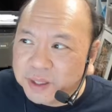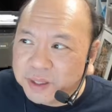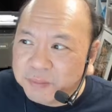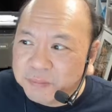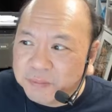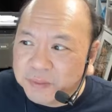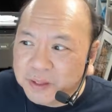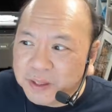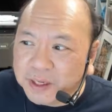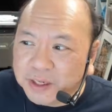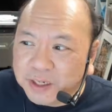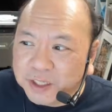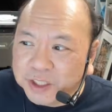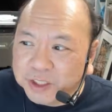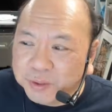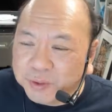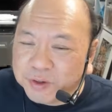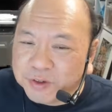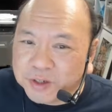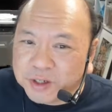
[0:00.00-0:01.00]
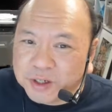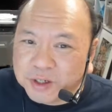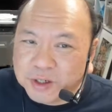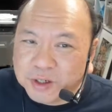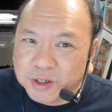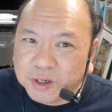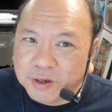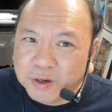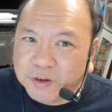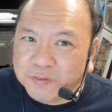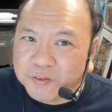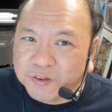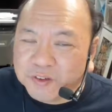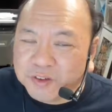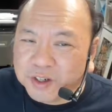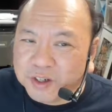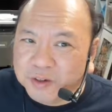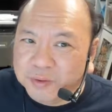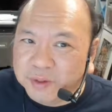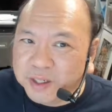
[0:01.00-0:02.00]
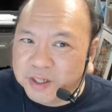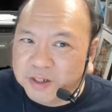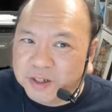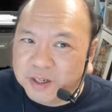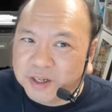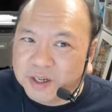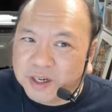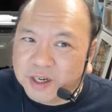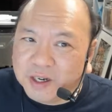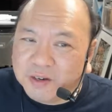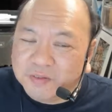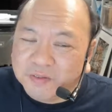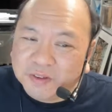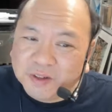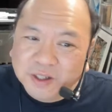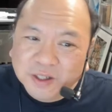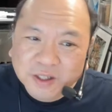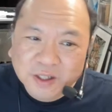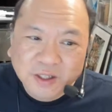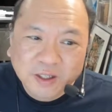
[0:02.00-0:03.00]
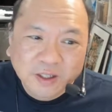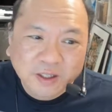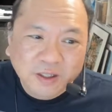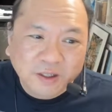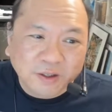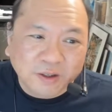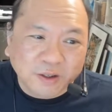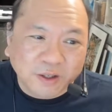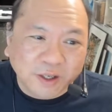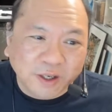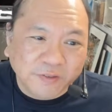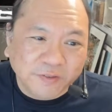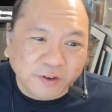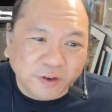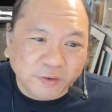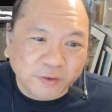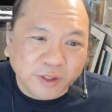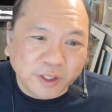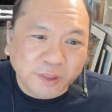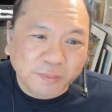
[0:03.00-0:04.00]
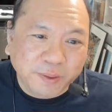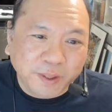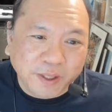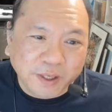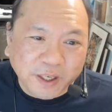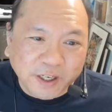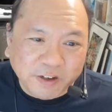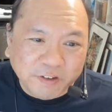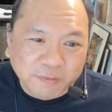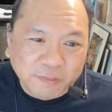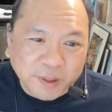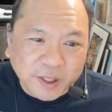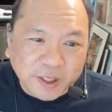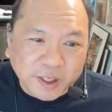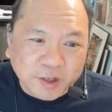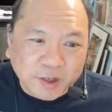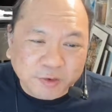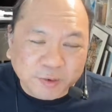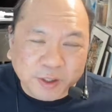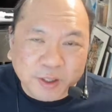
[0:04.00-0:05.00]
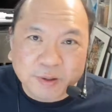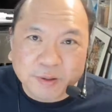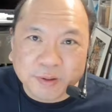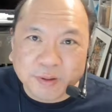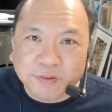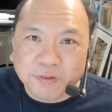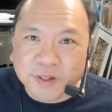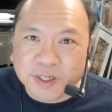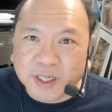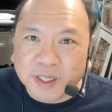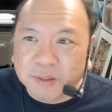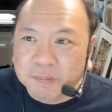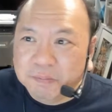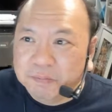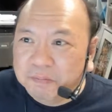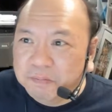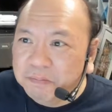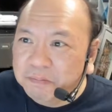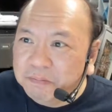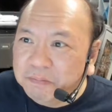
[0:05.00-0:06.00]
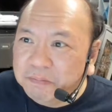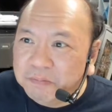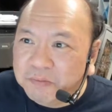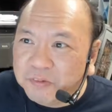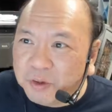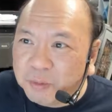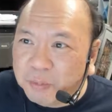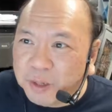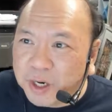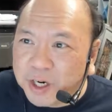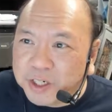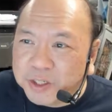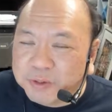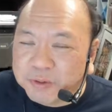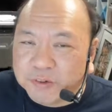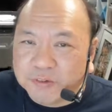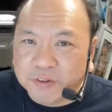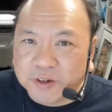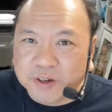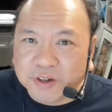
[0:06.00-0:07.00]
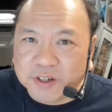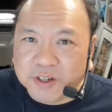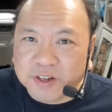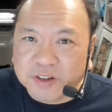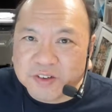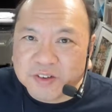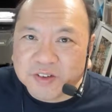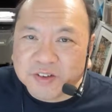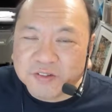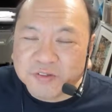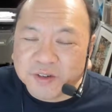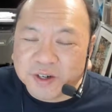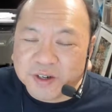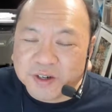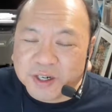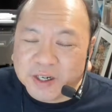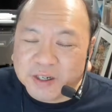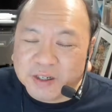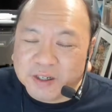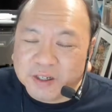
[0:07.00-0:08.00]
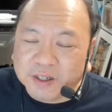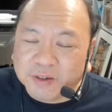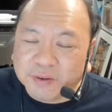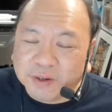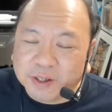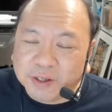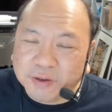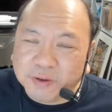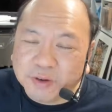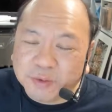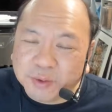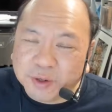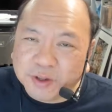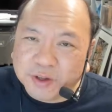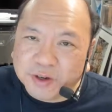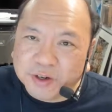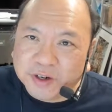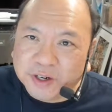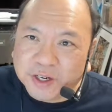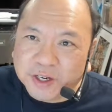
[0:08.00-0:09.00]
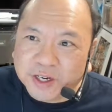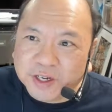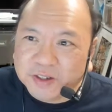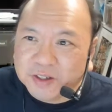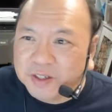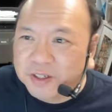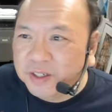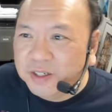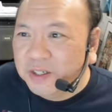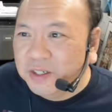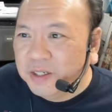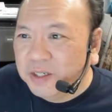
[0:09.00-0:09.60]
to me. I'm not sure where it's going to go, or if it's going to really take off, or if it'll really pay off. But it's what I'm doing for now. For March, we'll figure out whether it was worth it or not,